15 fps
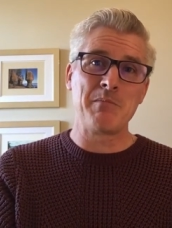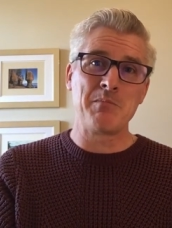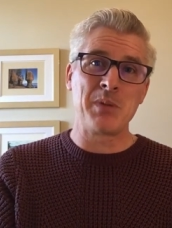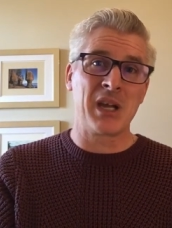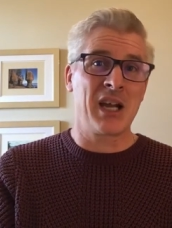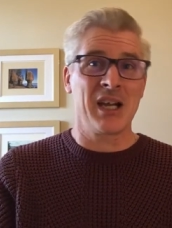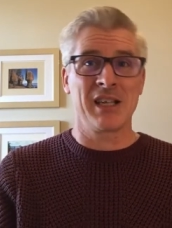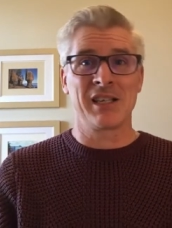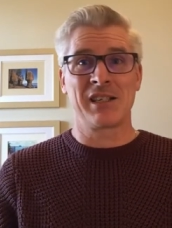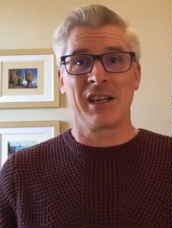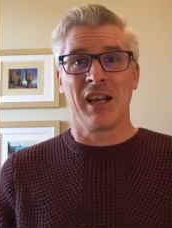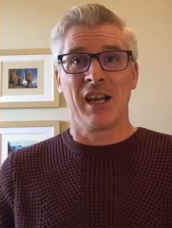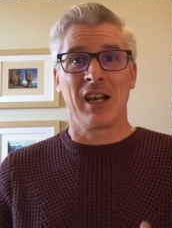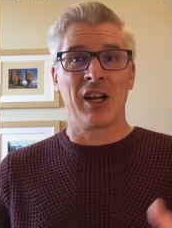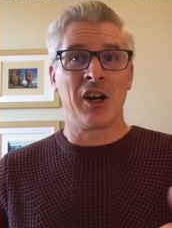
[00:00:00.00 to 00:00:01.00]
Because
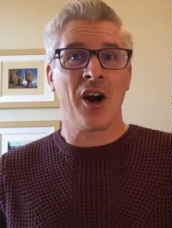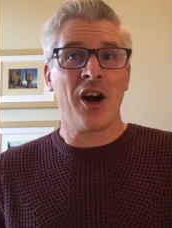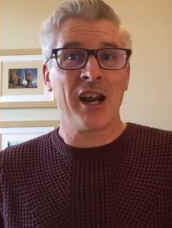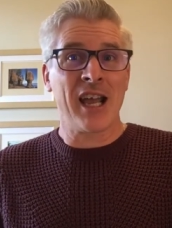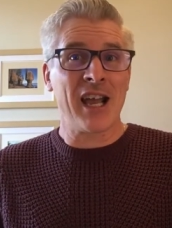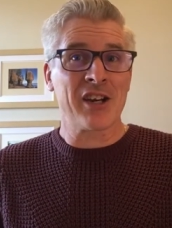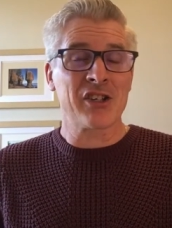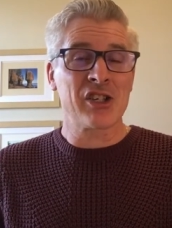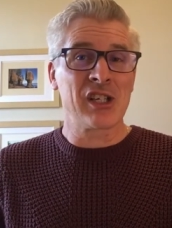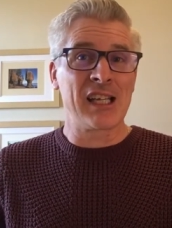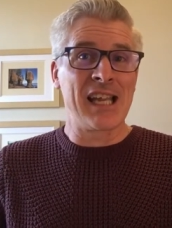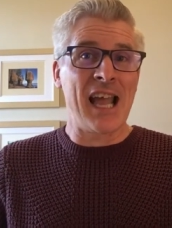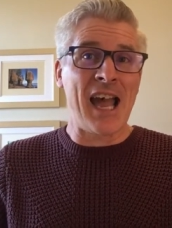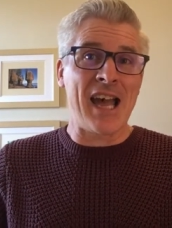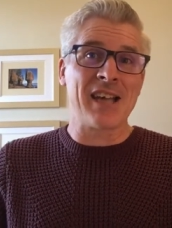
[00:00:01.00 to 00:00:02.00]
God
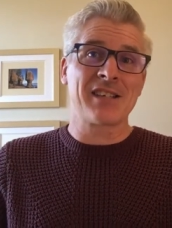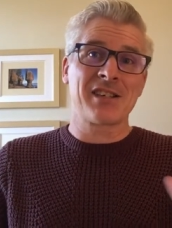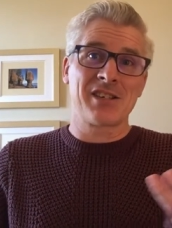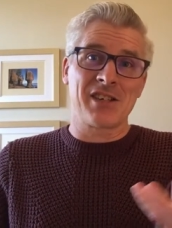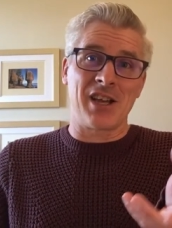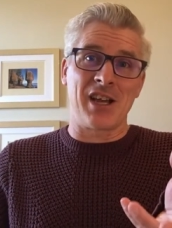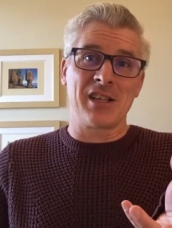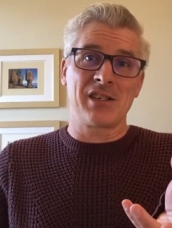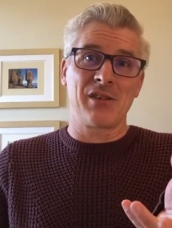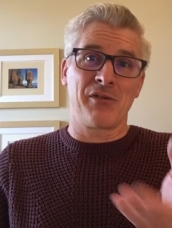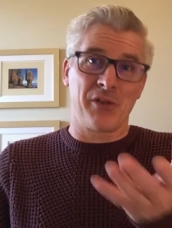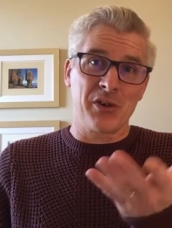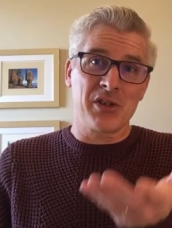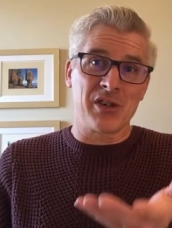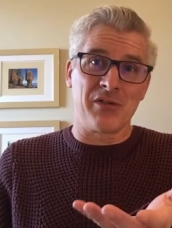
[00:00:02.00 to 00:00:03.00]
actually asks us,
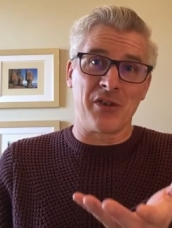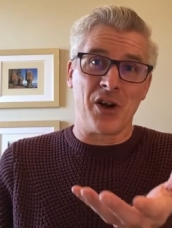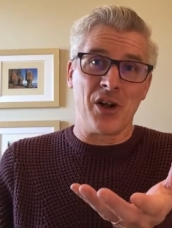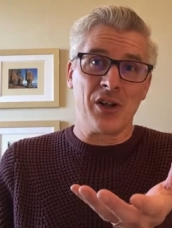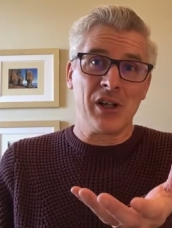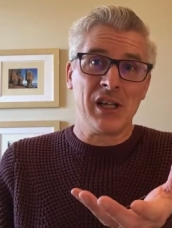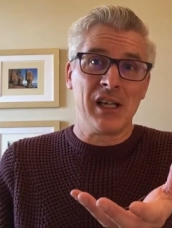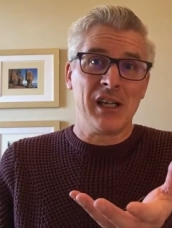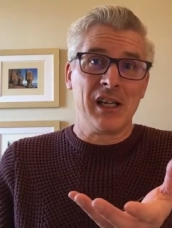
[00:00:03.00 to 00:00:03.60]
first of all,